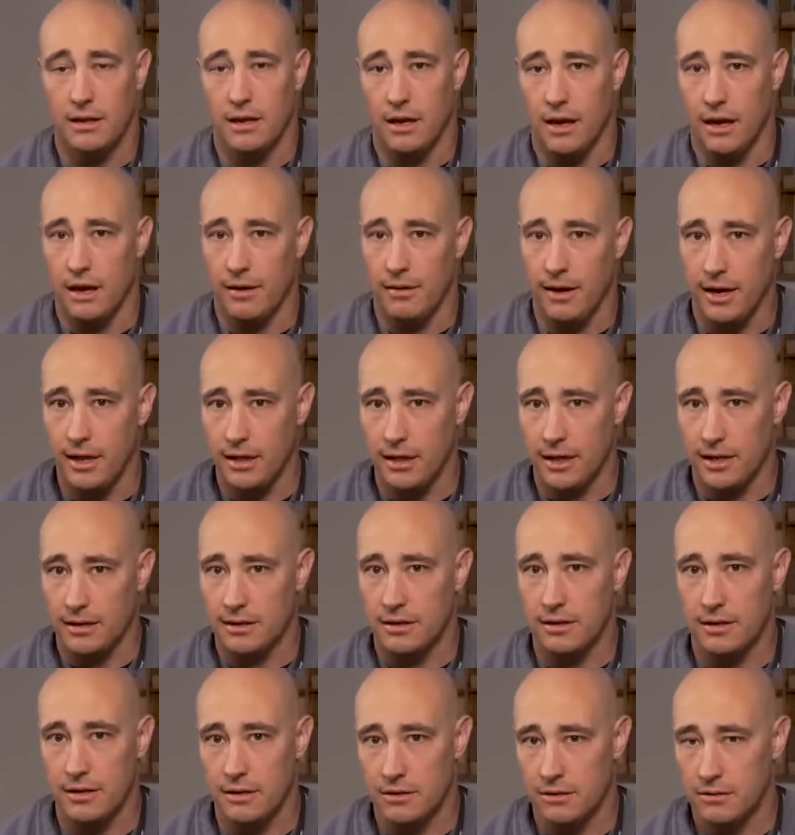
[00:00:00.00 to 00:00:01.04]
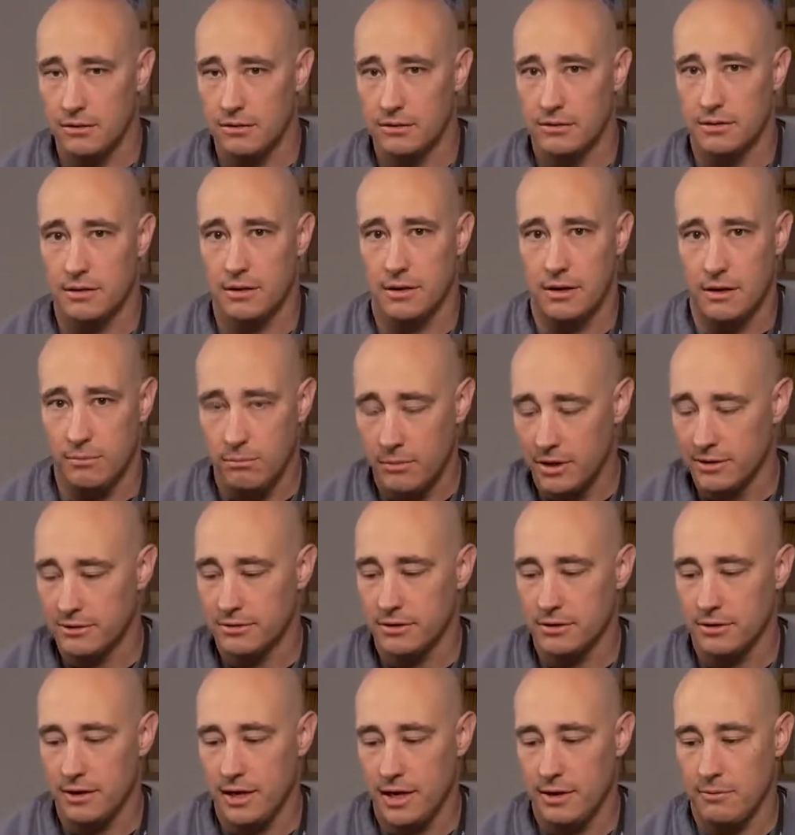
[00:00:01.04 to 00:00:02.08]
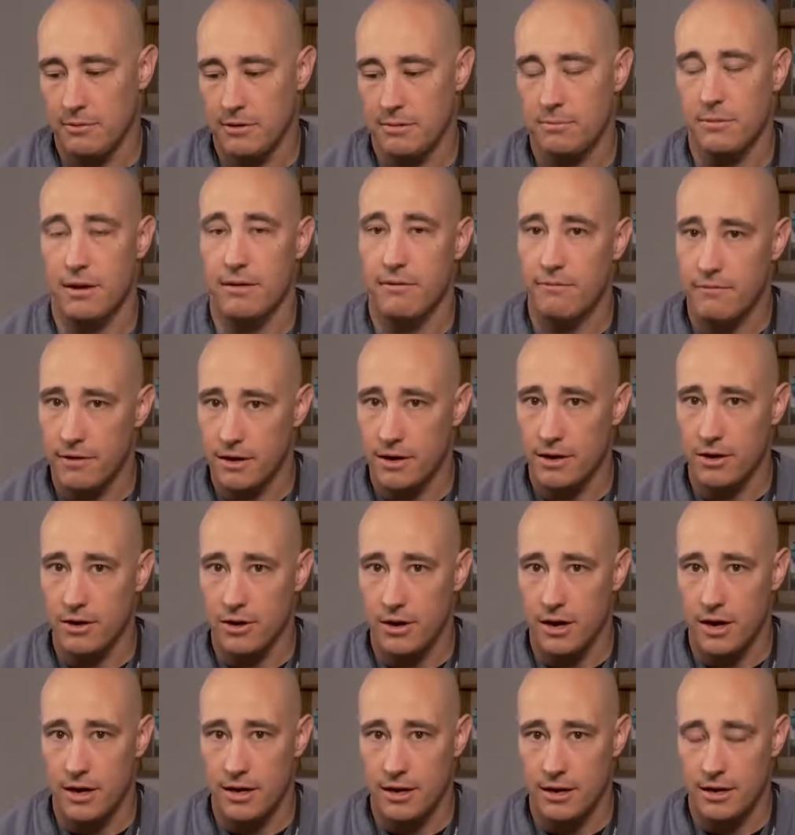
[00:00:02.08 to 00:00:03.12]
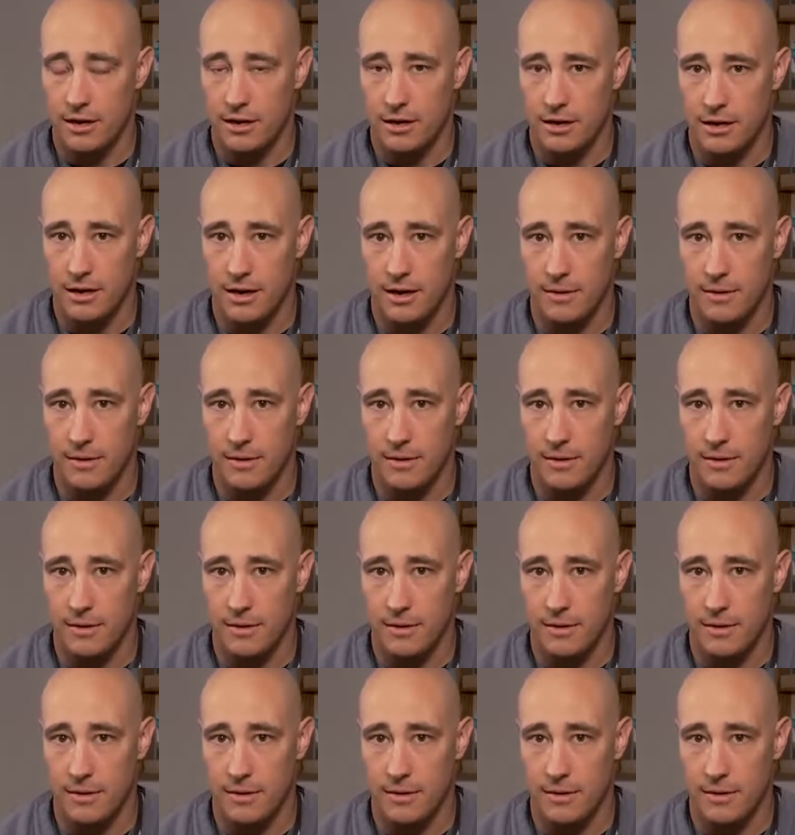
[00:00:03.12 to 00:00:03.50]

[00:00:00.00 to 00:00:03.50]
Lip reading: I like to use a muscle light with my finger on it.